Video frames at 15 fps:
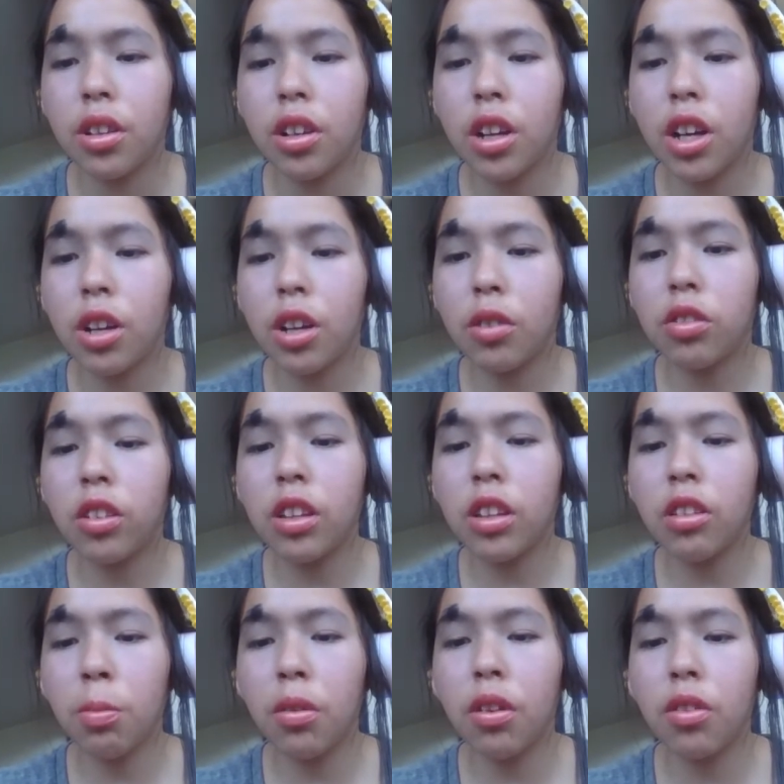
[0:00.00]
I've seen
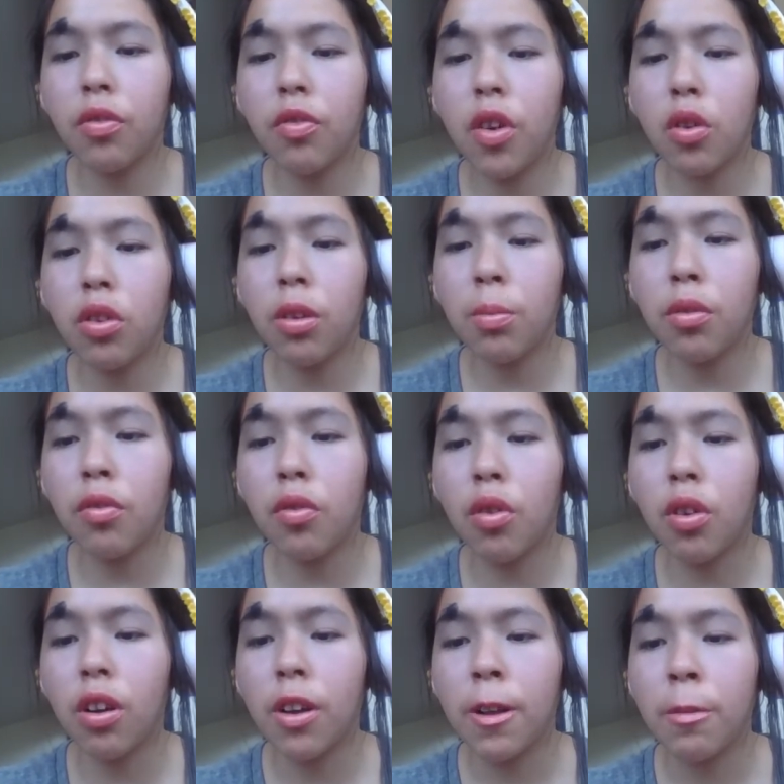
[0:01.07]
this photo
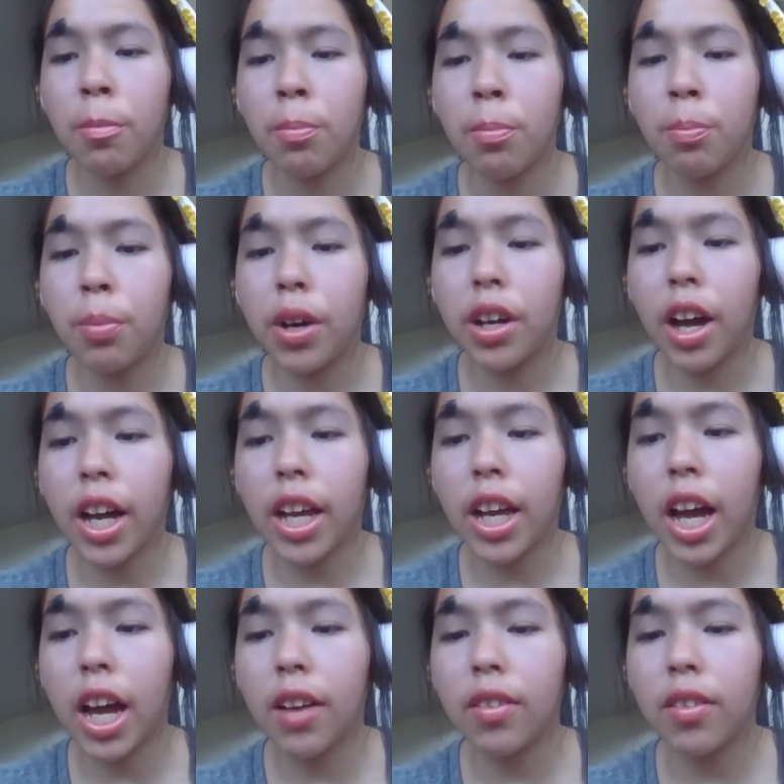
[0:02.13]
before, but I